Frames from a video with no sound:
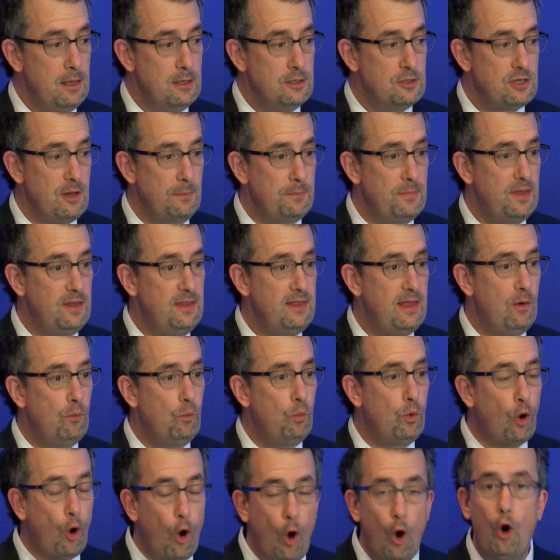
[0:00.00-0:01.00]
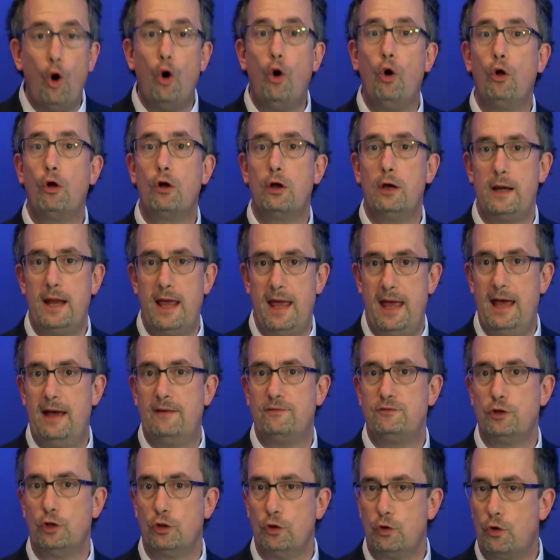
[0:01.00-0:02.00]
something that we're all going to
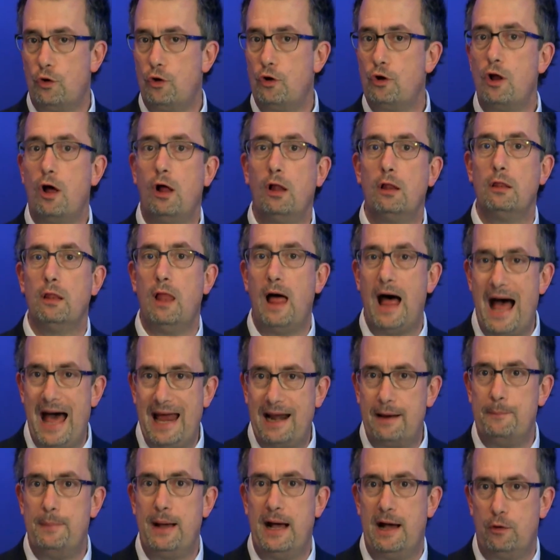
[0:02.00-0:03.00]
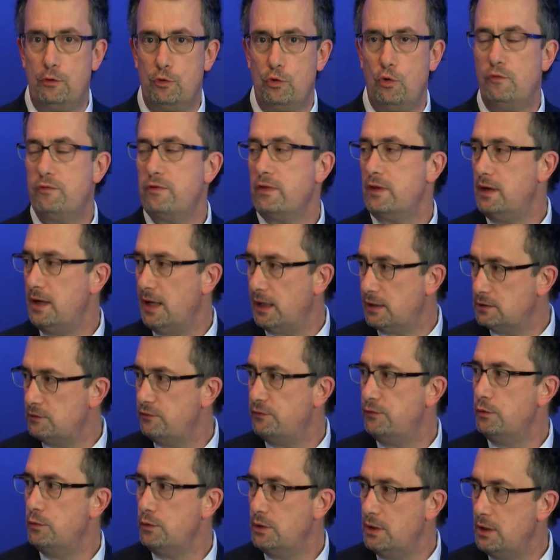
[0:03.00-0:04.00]
have to learn a lot about over the next
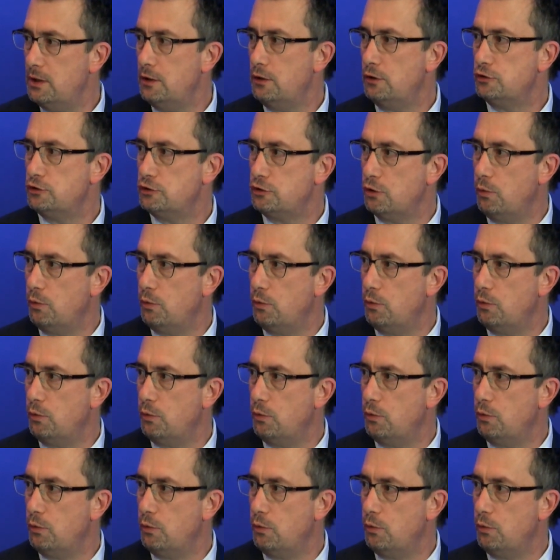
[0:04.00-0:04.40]
few years,